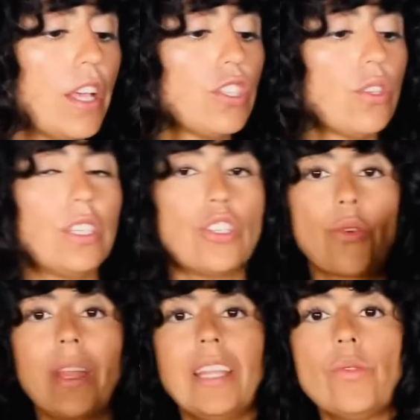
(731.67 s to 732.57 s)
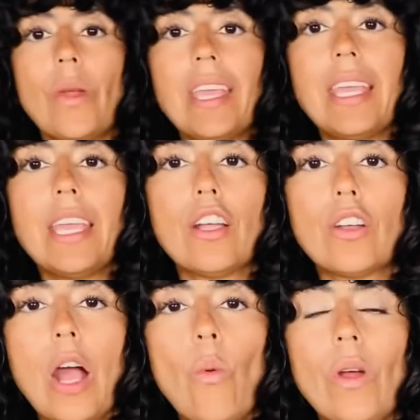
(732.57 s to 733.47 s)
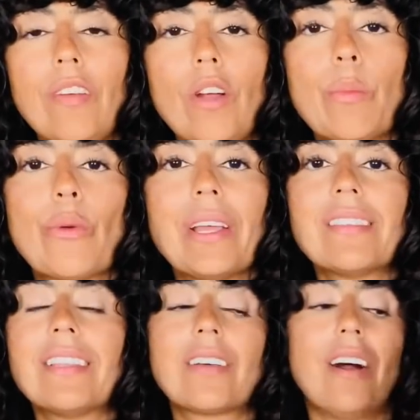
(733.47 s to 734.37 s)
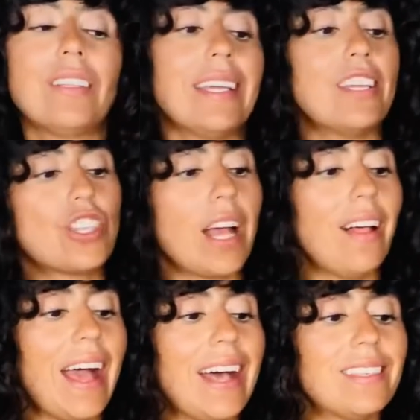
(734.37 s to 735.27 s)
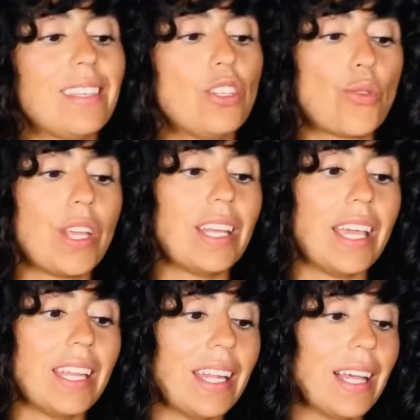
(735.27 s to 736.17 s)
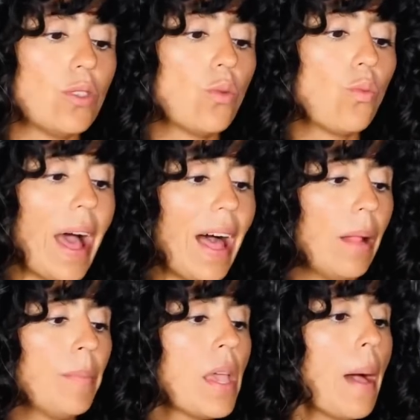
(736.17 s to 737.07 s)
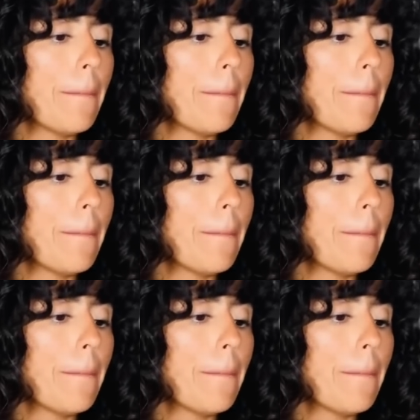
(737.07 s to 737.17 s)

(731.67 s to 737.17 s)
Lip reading: So citrine is right here. One of our bracelets called Ishel has citrine in it as well.